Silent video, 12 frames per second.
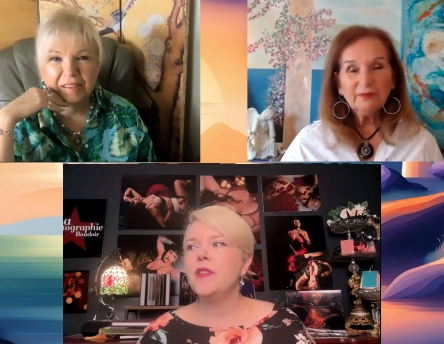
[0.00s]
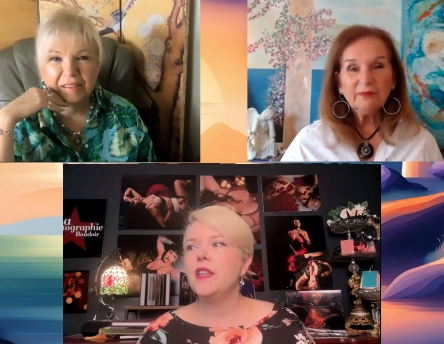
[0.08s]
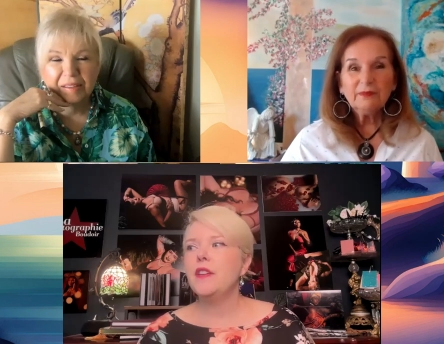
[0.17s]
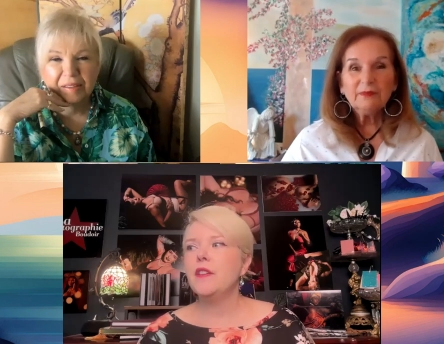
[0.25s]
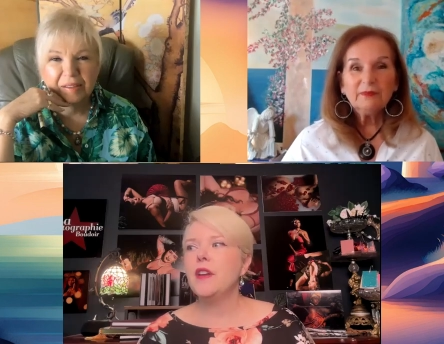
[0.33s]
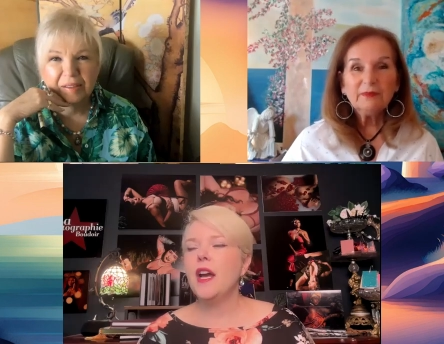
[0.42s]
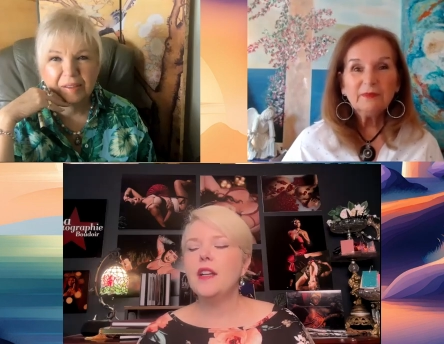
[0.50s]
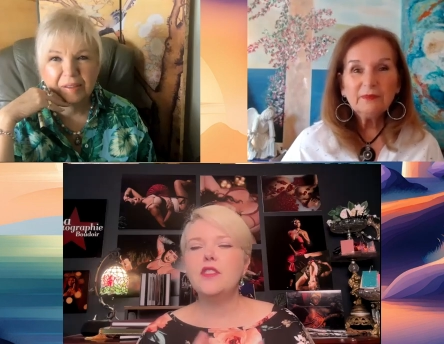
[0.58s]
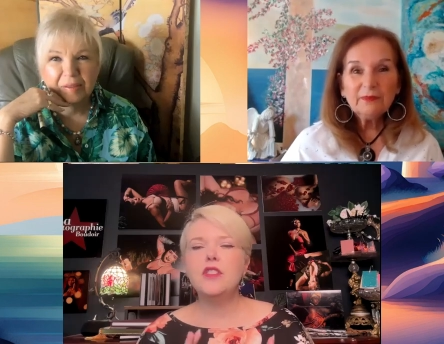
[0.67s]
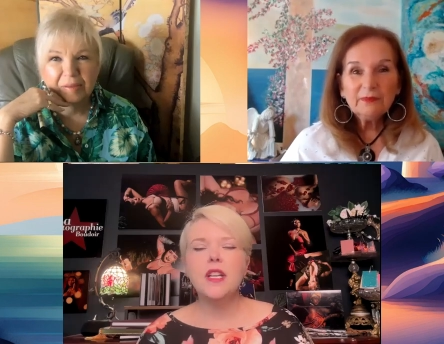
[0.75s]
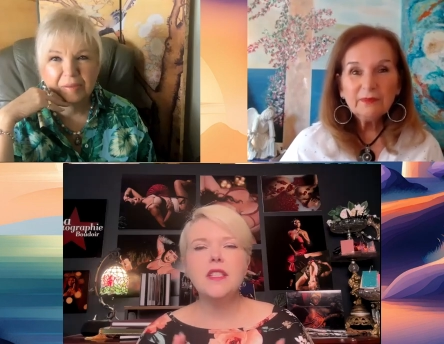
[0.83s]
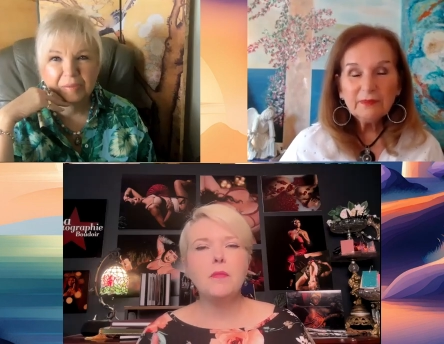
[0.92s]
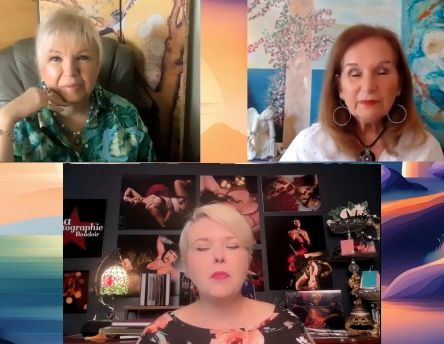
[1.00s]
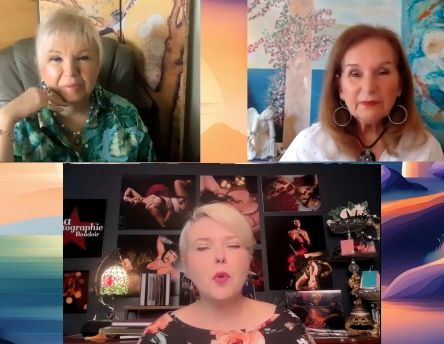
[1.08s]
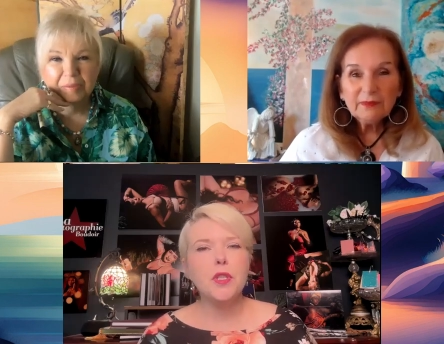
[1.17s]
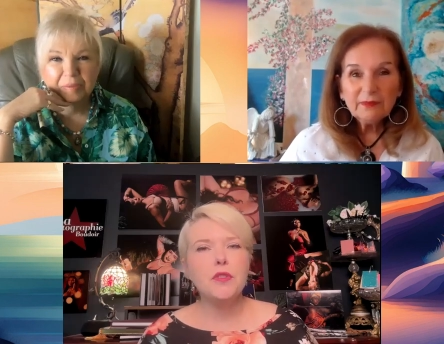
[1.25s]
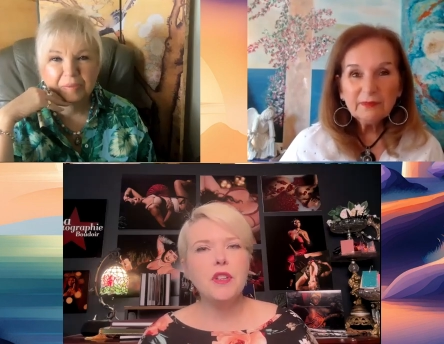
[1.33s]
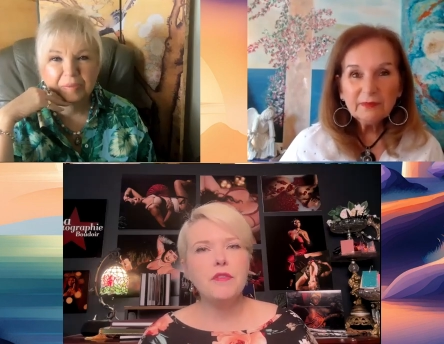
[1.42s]
Speaker 1: you're not just a
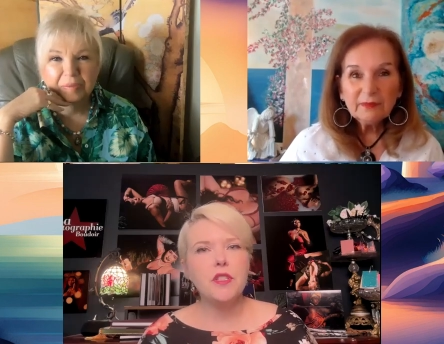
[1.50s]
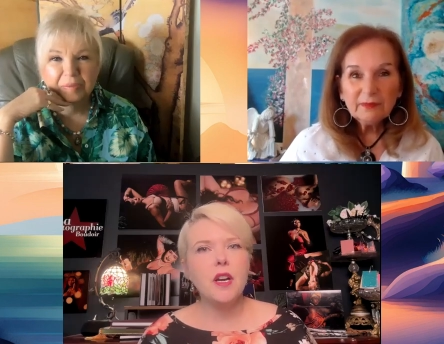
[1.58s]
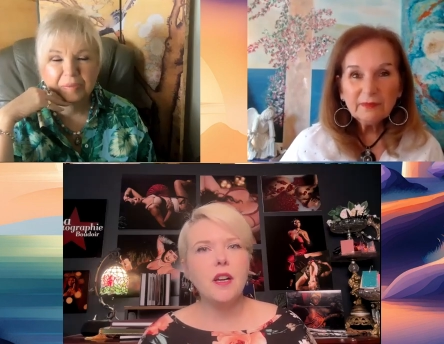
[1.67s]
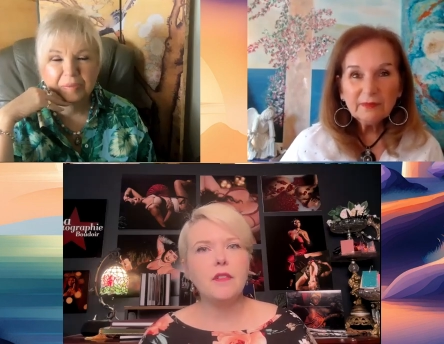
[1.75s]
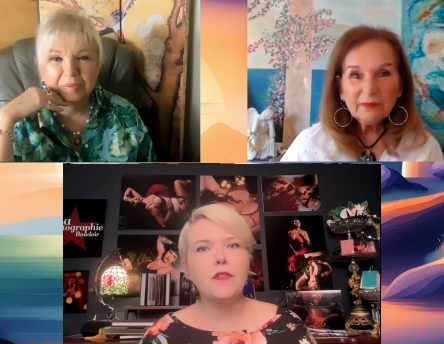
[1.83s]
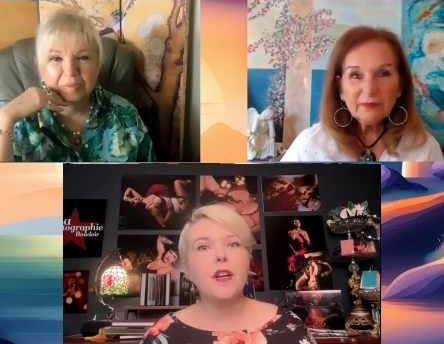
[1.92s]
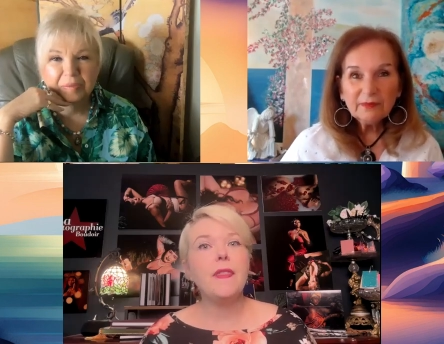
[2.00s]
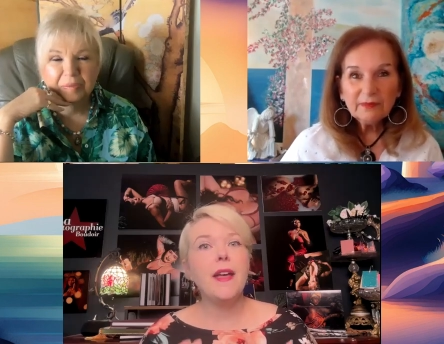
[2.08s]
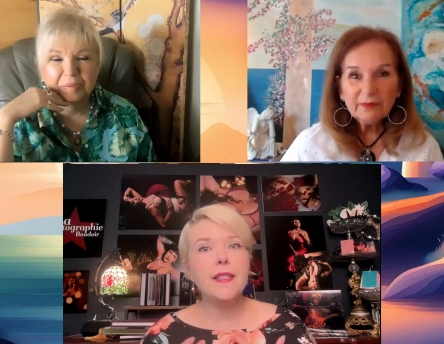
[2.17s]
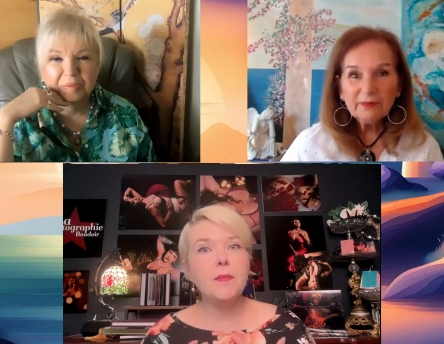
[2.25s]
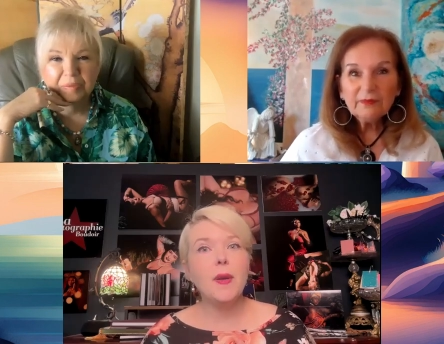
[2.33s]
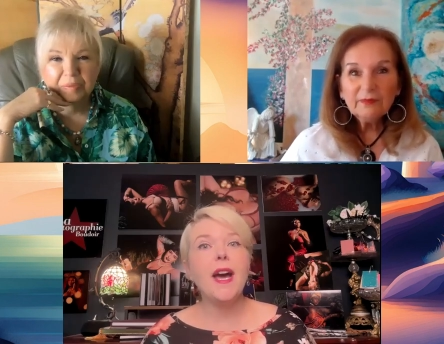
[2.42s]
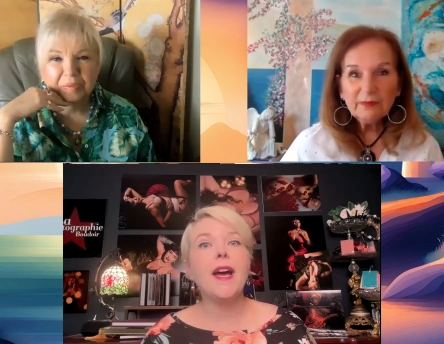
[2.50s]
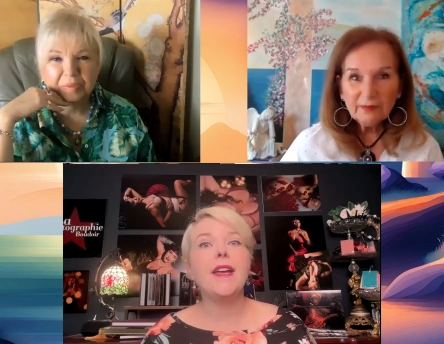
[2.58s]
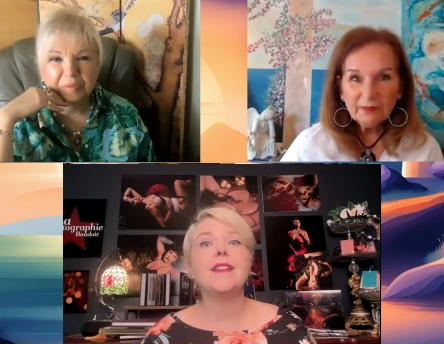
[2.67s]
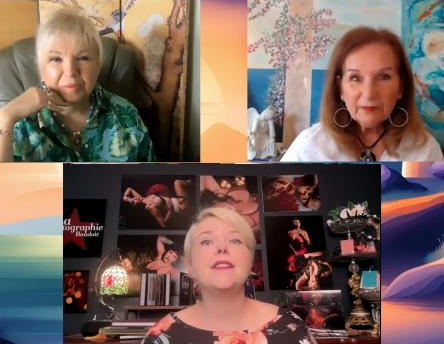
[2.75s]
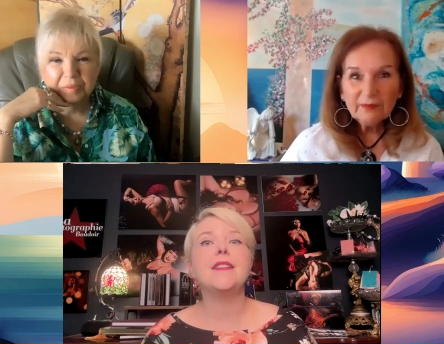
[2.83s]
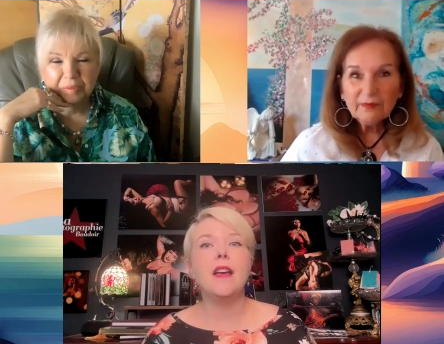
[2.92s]
portrait photographer and that's what i
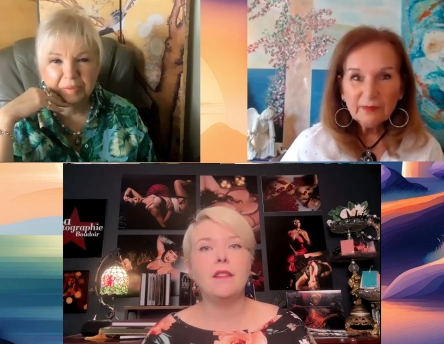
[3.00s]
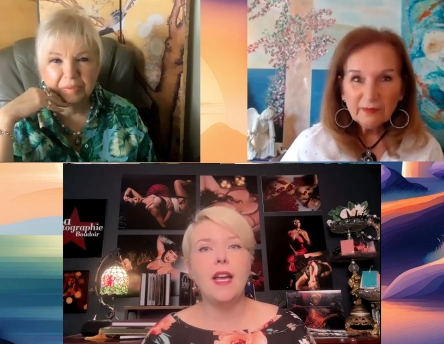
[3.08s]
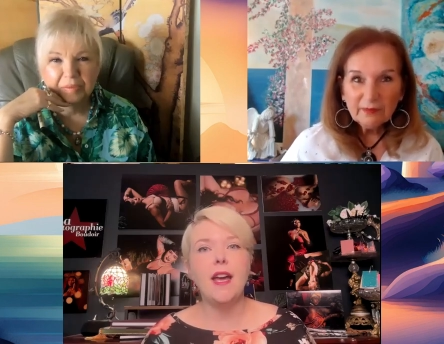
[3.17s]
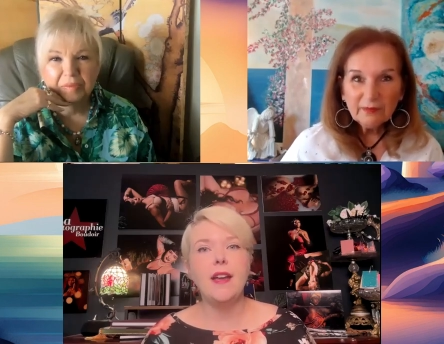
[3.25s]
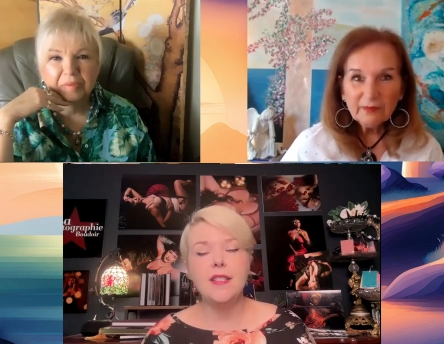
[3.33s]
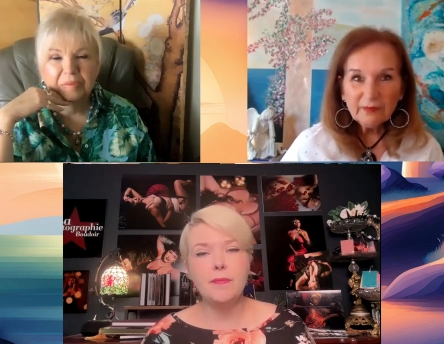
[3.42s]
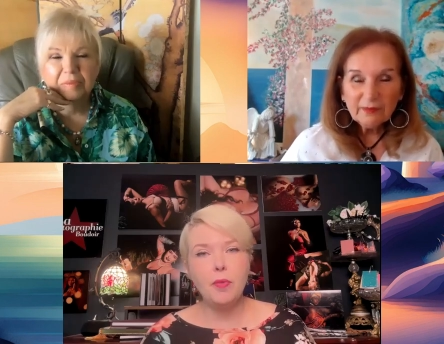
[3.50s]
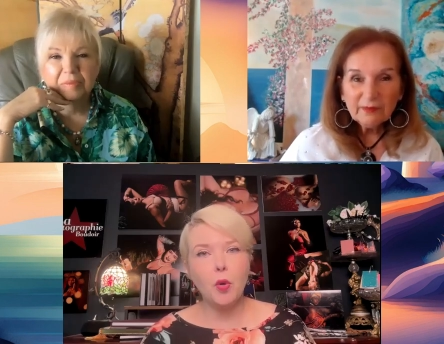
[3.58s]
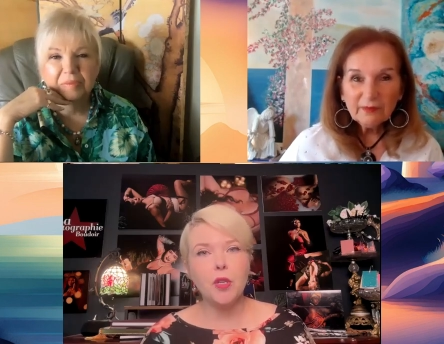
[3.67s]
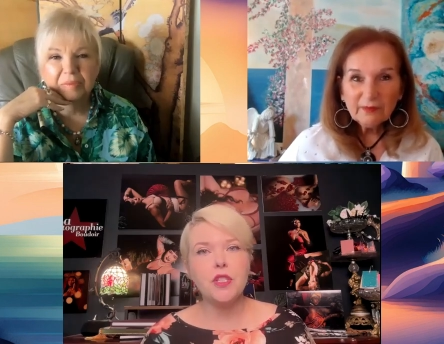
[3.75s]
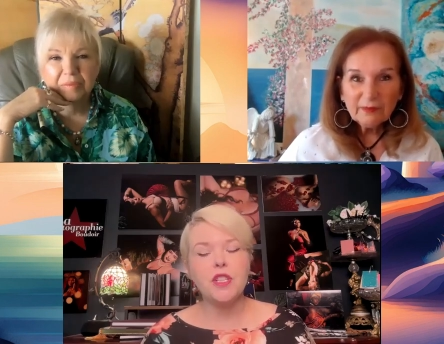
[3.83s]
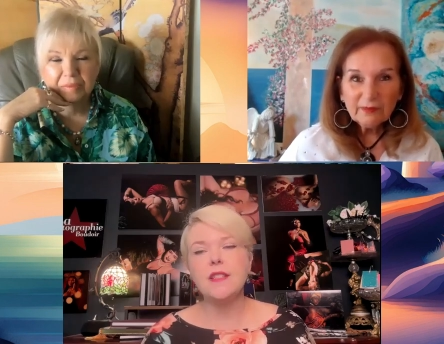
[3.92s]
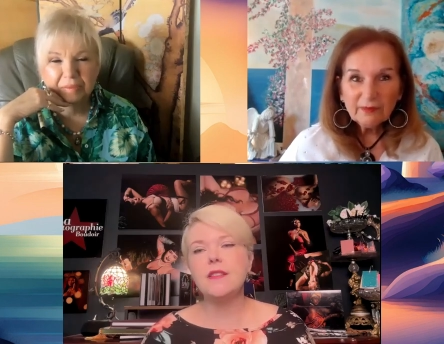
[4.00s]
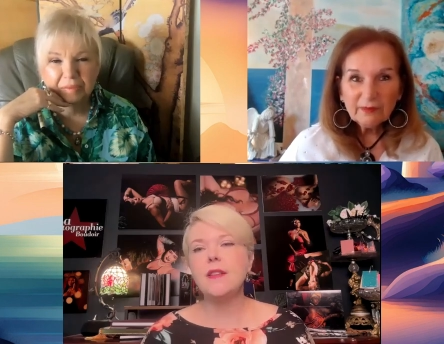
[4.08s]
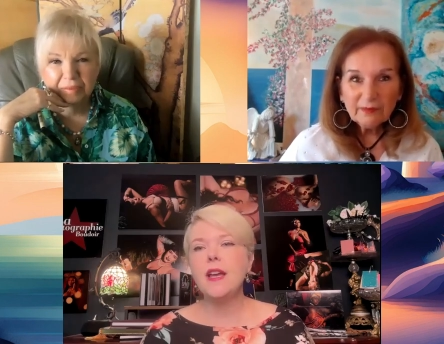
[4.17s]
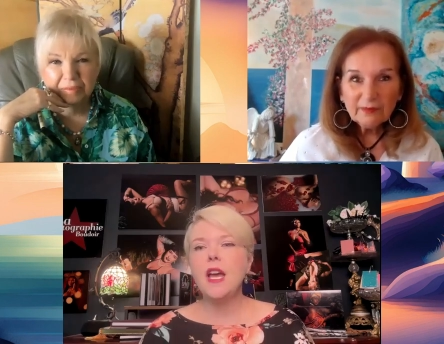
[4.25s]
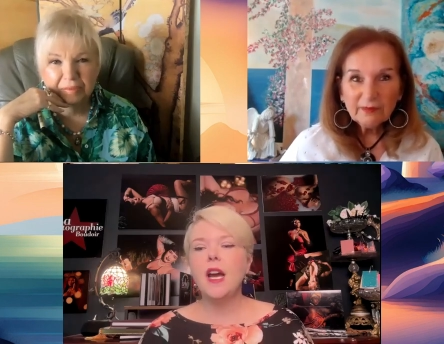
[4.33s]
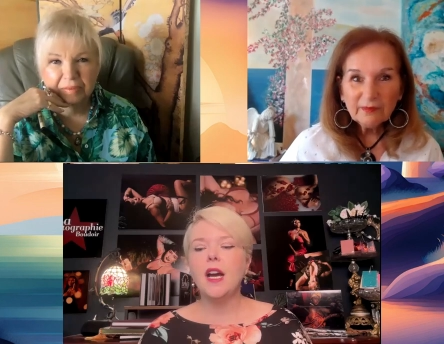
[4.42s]
excel at is portraits
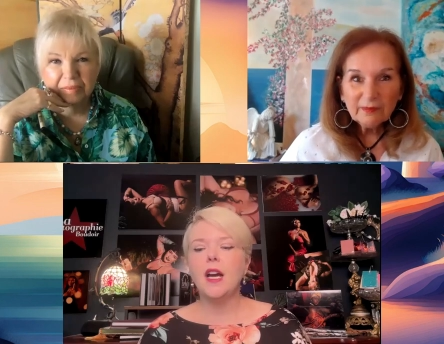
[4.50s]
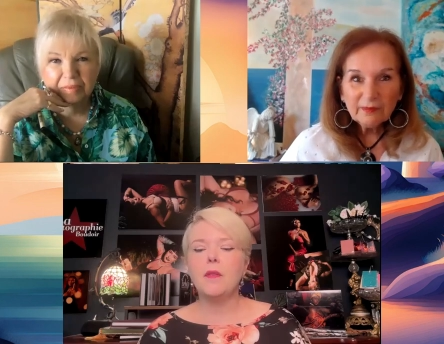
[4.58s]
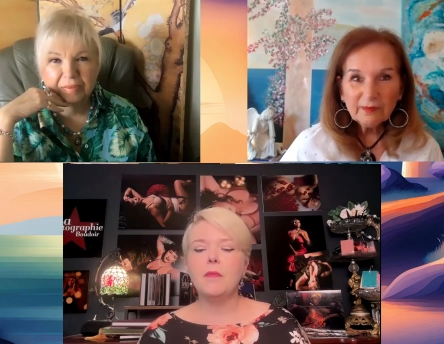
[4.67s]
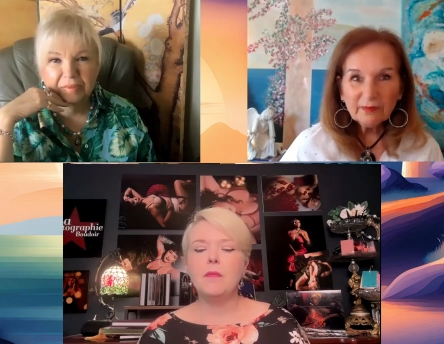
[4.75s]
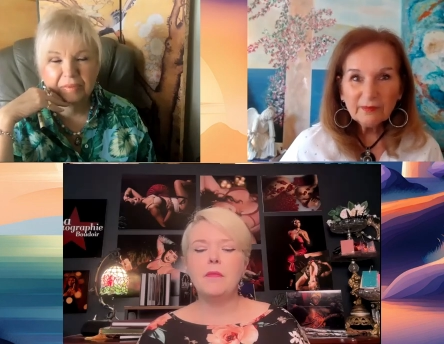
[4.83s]
um,